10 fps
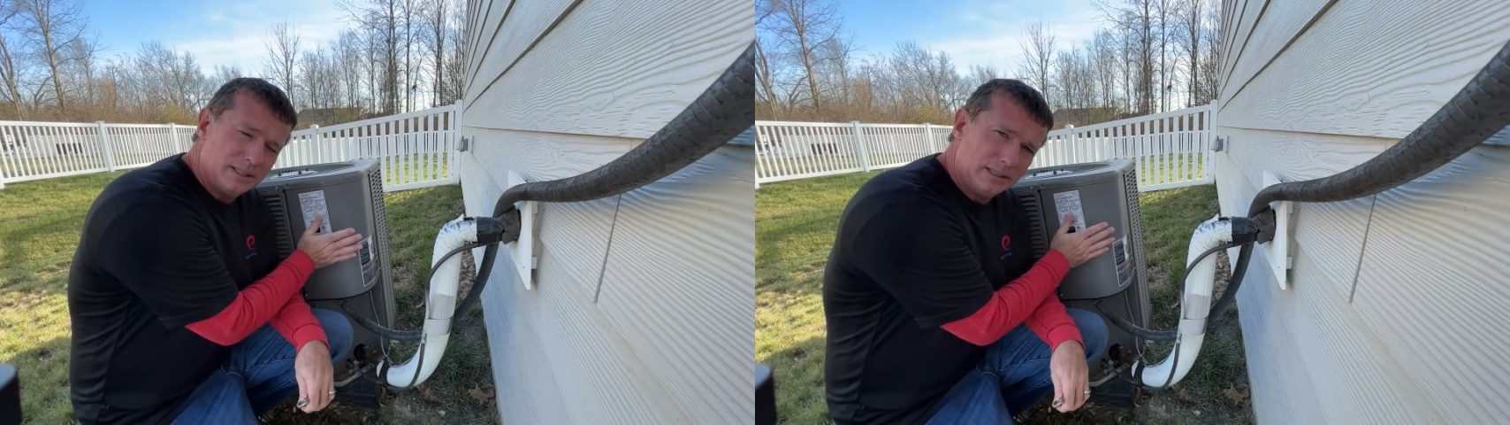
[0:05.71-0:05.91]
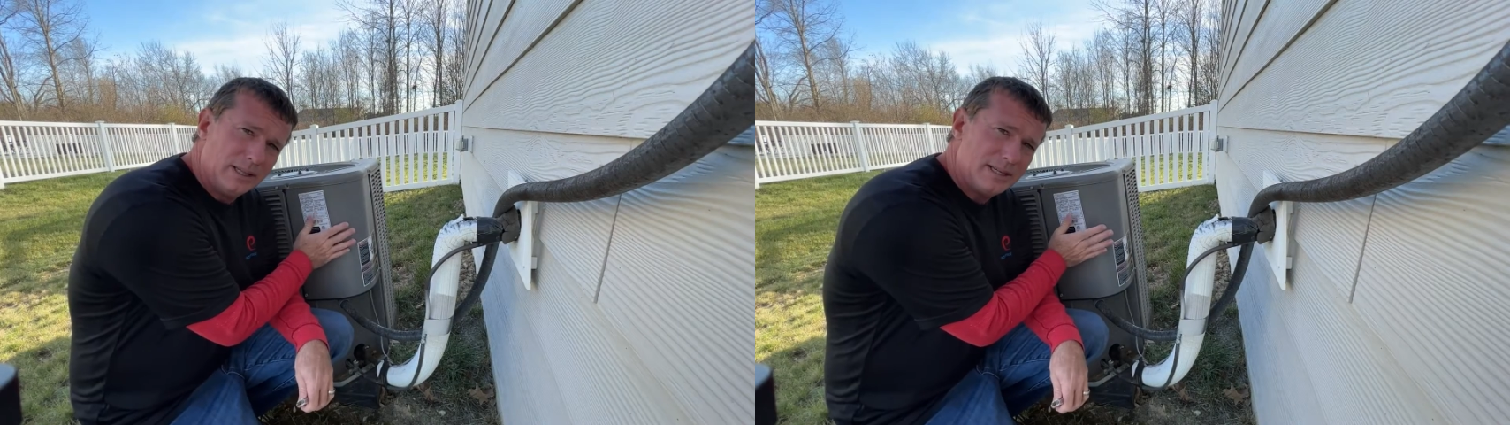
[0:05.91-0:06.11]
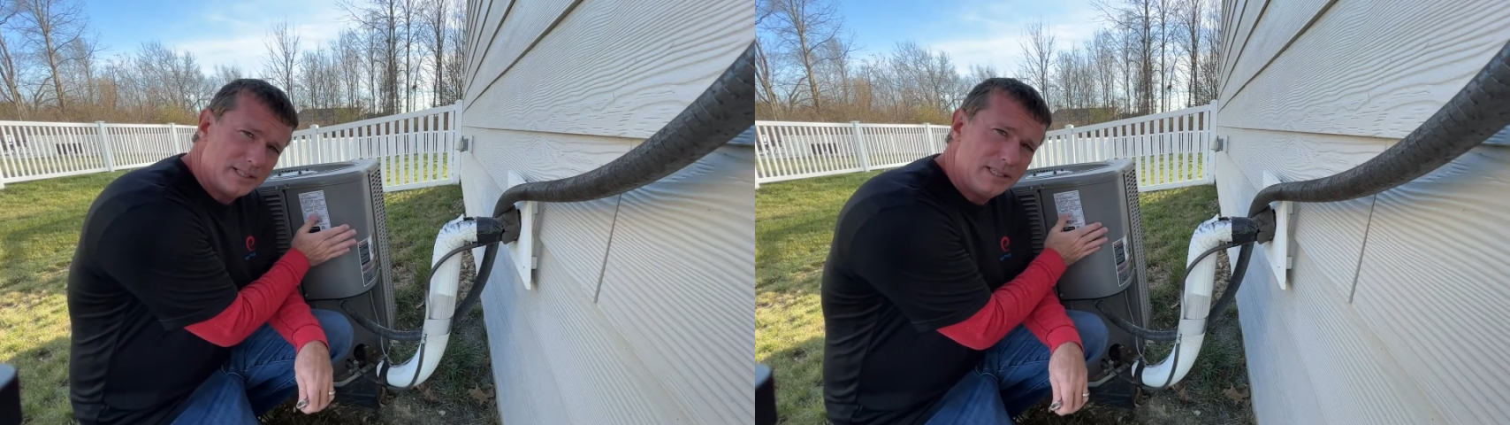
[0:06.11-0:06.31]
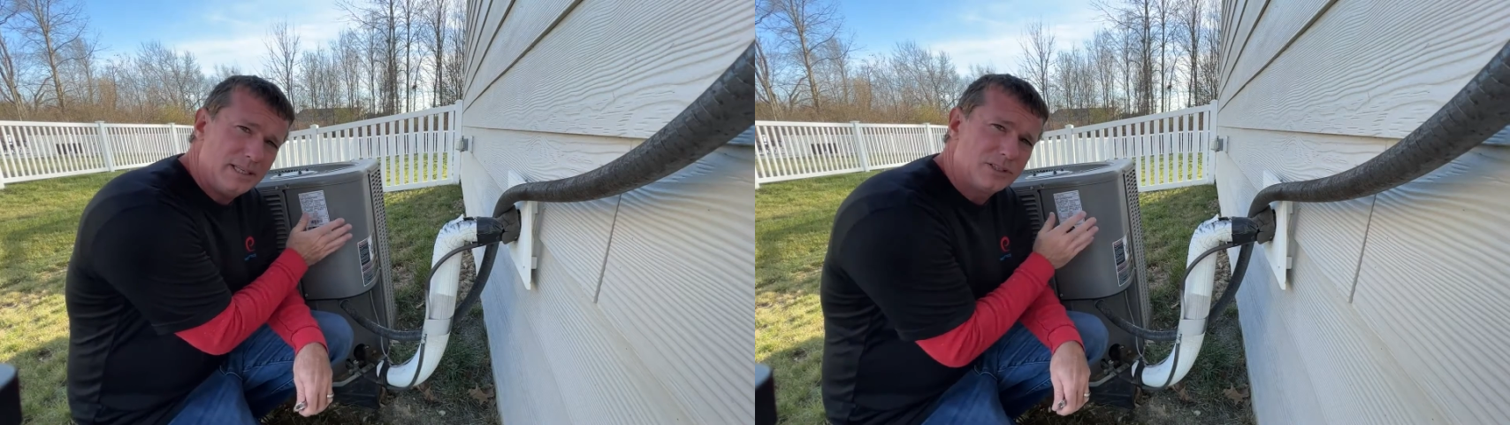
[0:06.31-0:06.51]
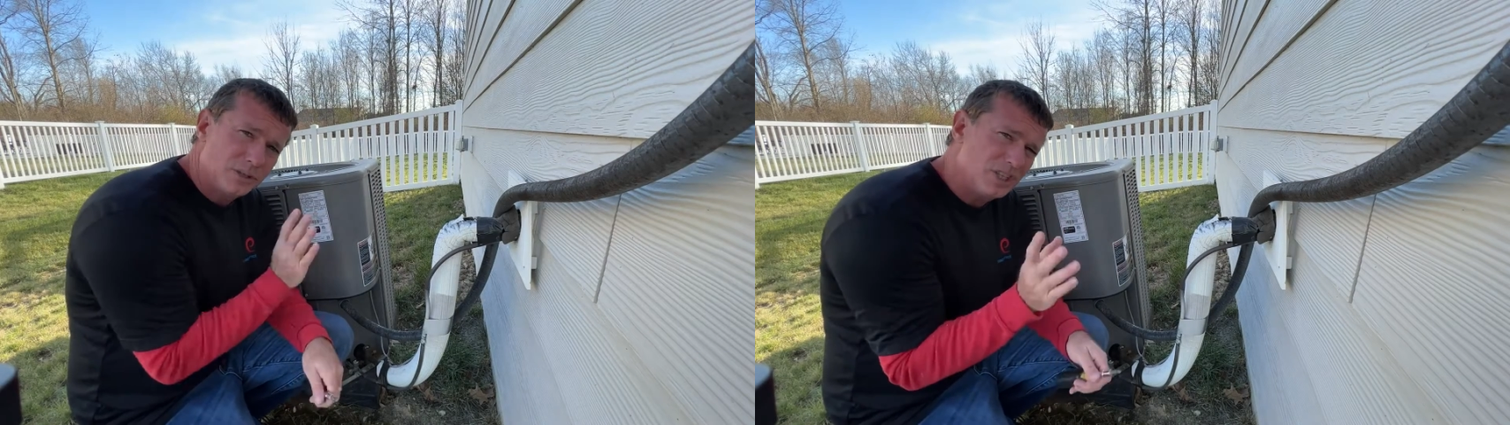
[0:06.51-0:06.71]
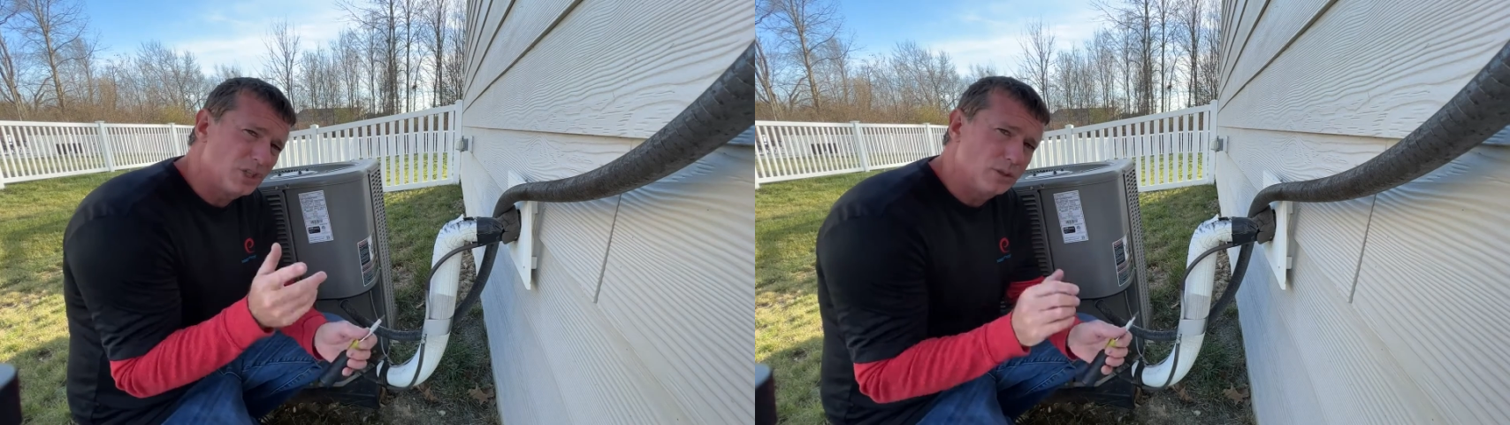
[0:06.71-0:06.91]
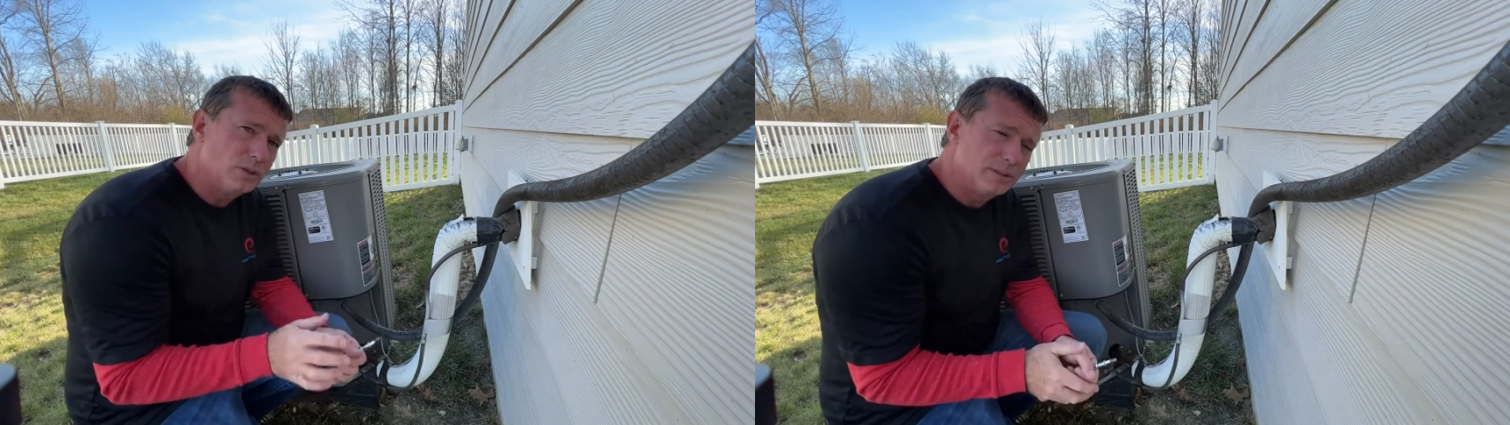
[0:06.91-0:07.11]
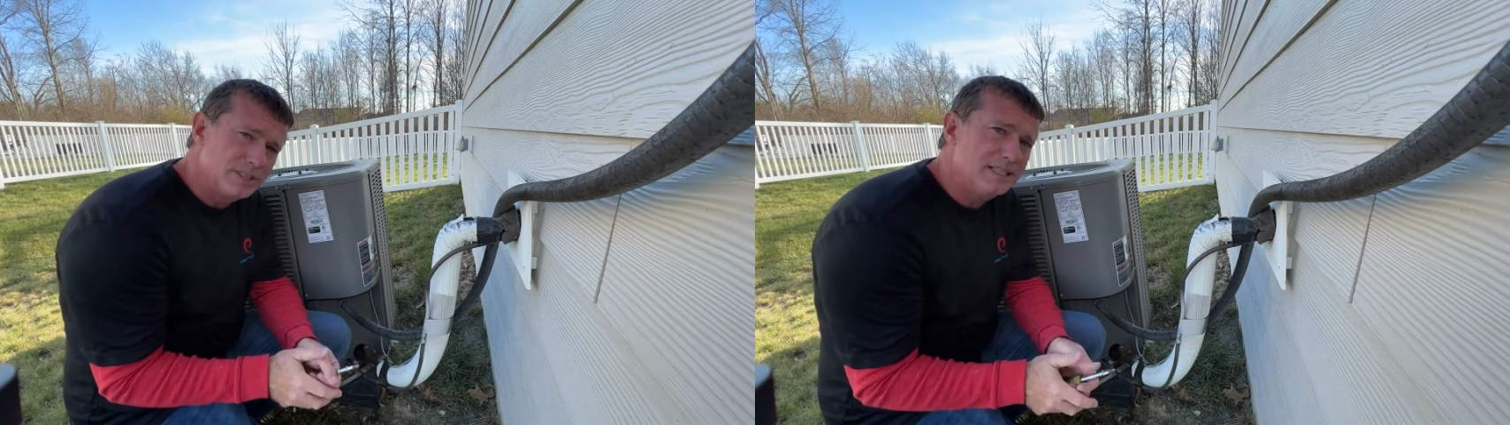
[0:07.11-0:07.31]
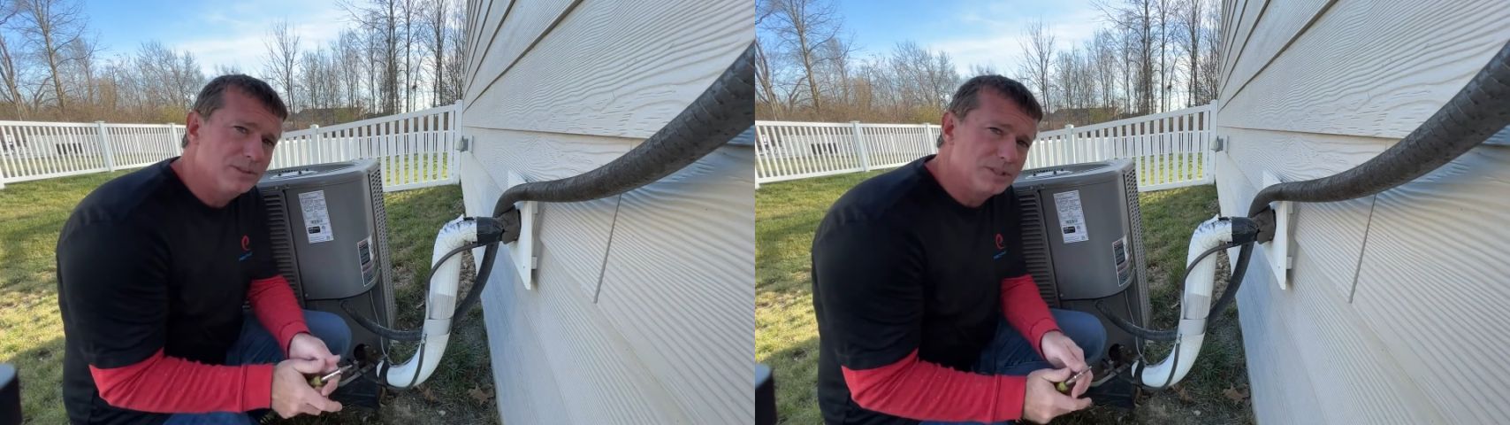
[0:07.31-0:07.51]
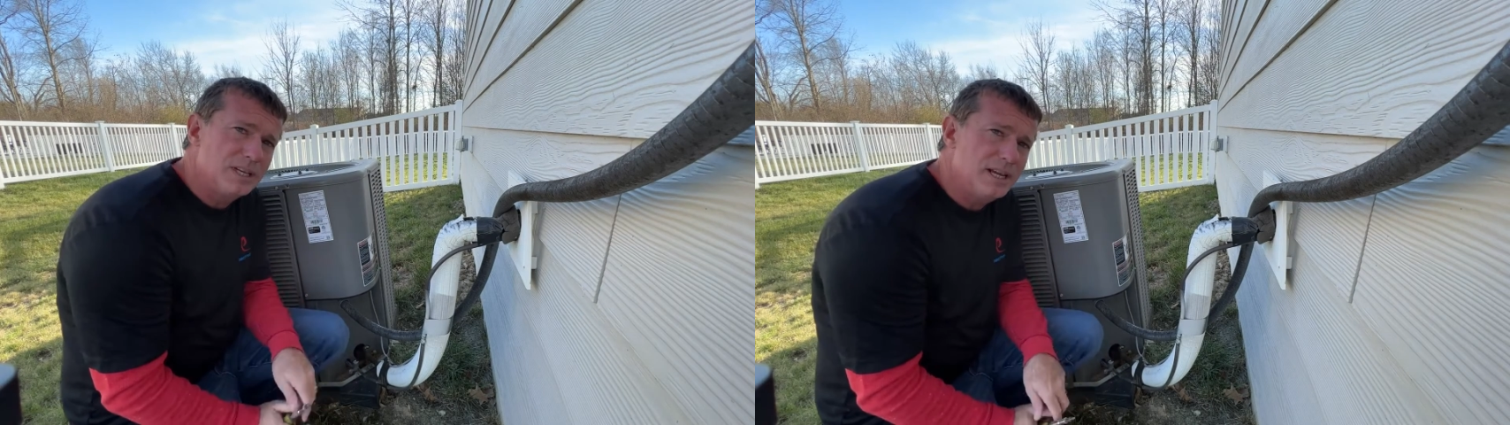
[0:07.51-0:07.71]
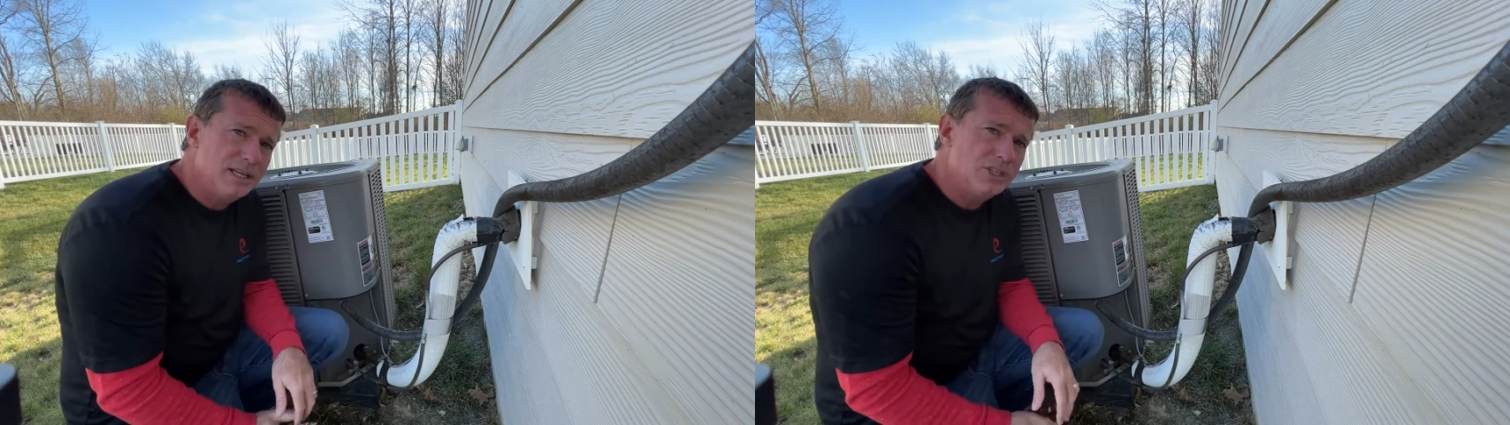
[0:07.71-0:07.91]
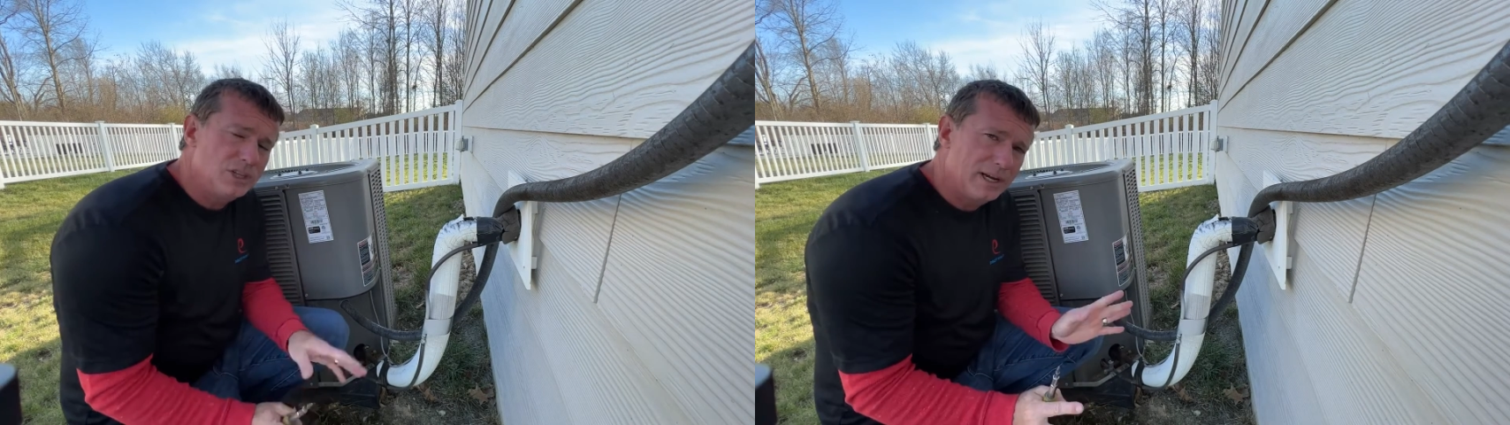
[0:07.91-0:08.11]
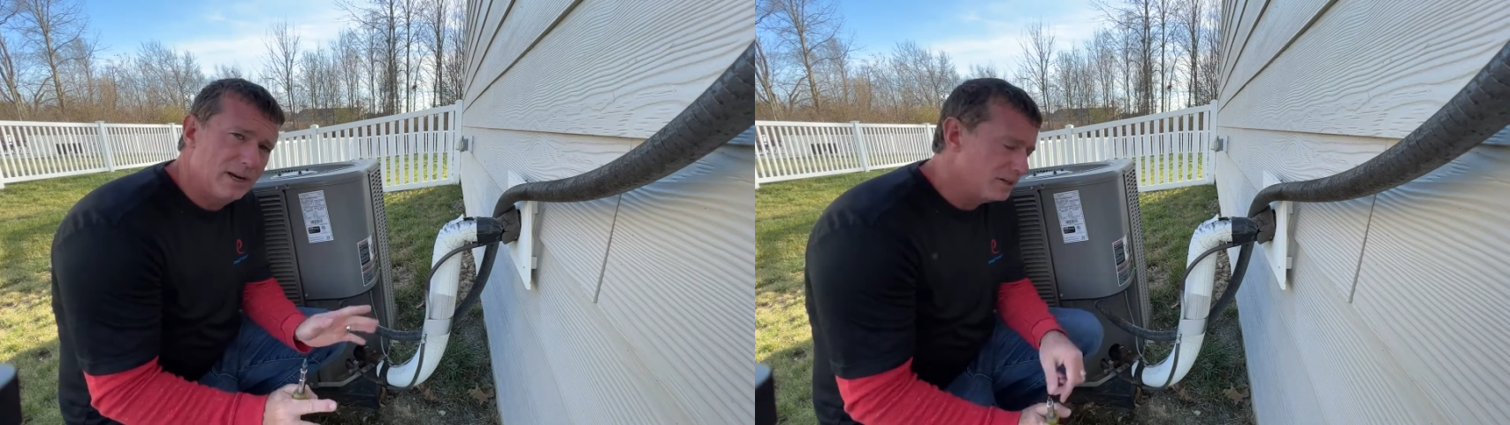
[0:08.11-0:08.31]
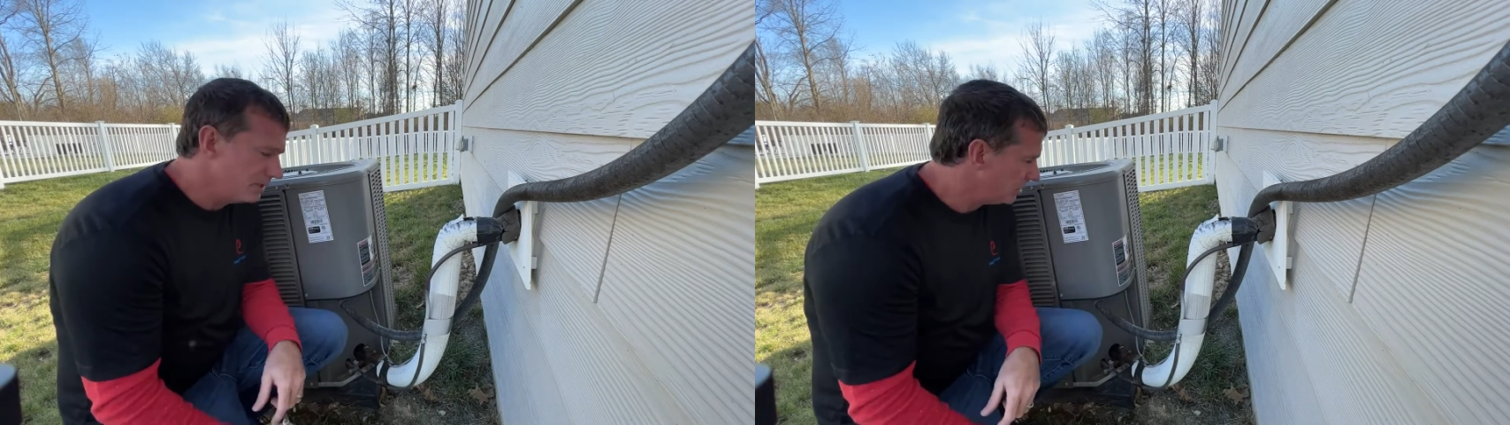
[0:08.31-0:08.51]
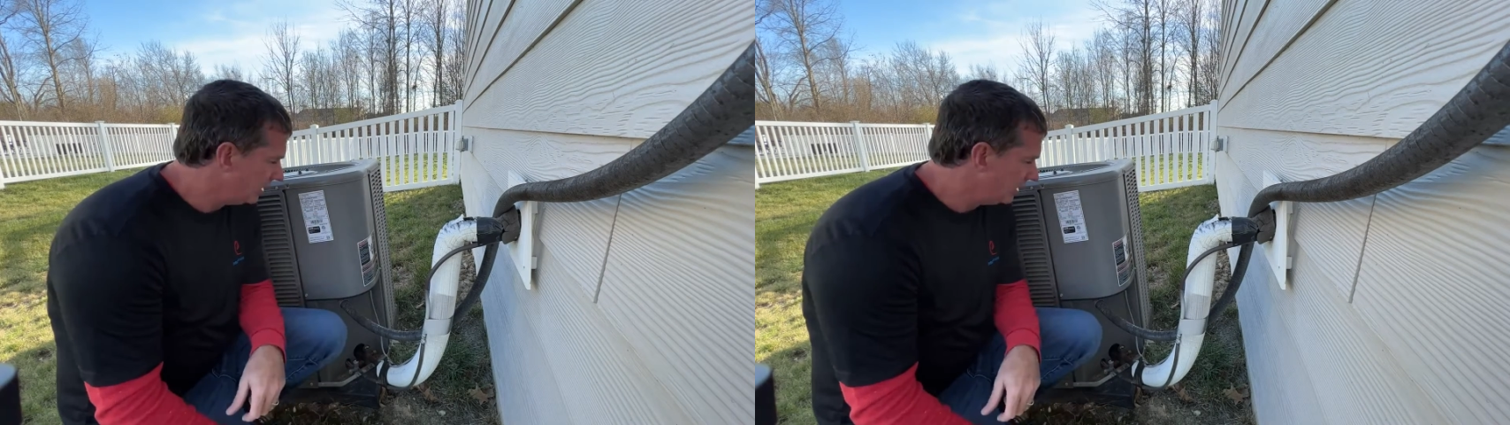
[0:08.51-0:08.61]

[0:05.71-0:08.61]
legacy traditional single stage air conditioning